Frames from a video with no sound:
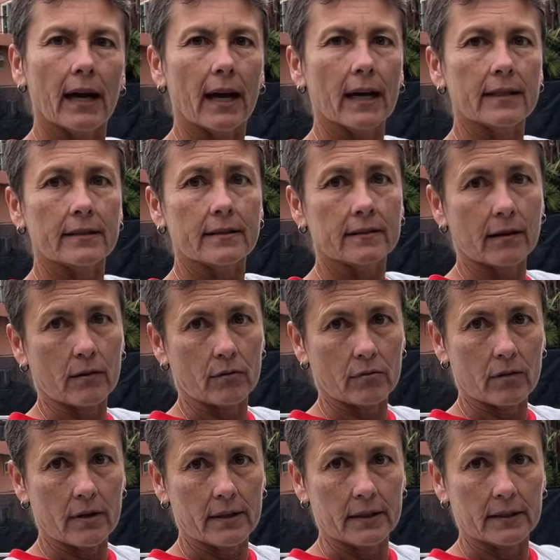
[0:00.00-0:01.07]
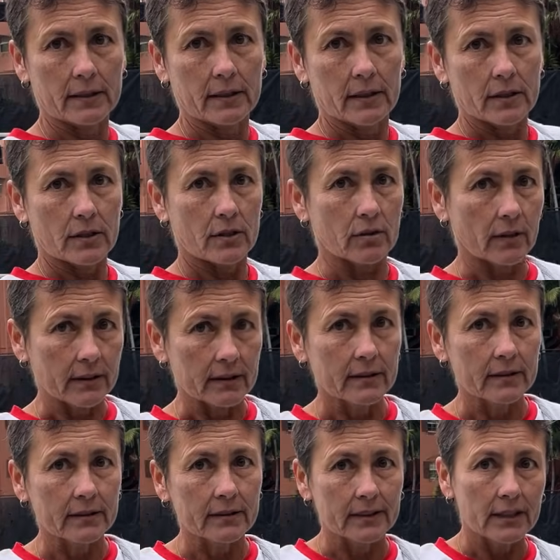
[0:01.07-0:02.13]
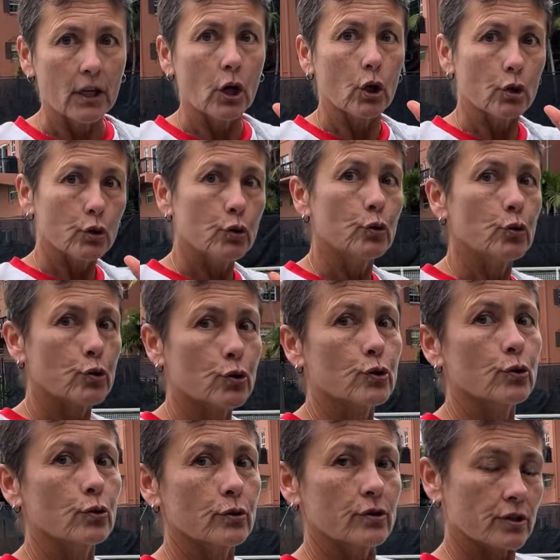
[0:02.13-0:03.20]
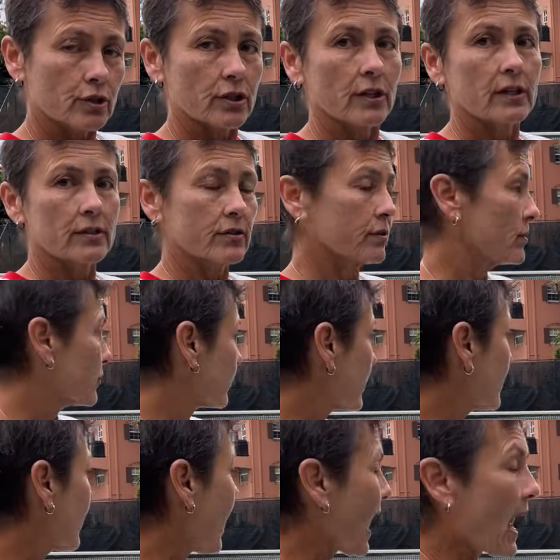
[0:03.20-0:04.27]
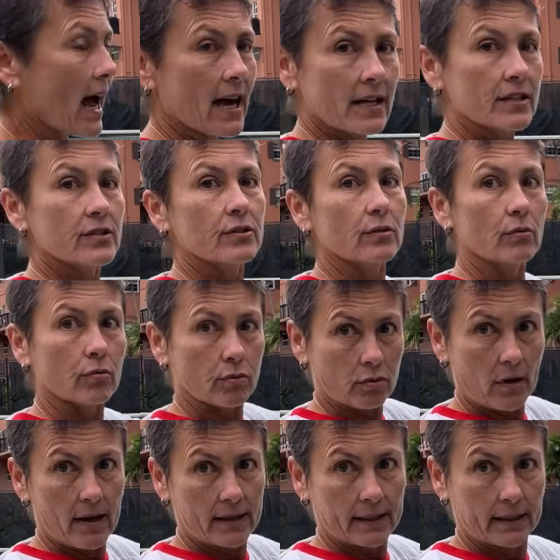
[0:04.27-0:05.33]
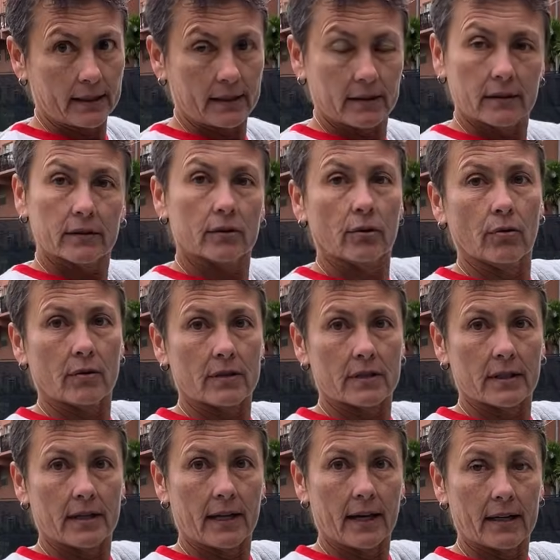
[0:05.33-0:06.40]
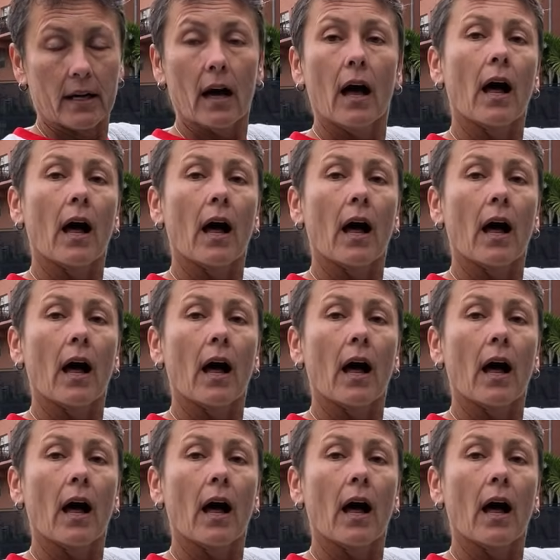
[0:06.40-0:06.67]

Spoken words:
and start running. So ideally, you should change your grip as you're running towards the net,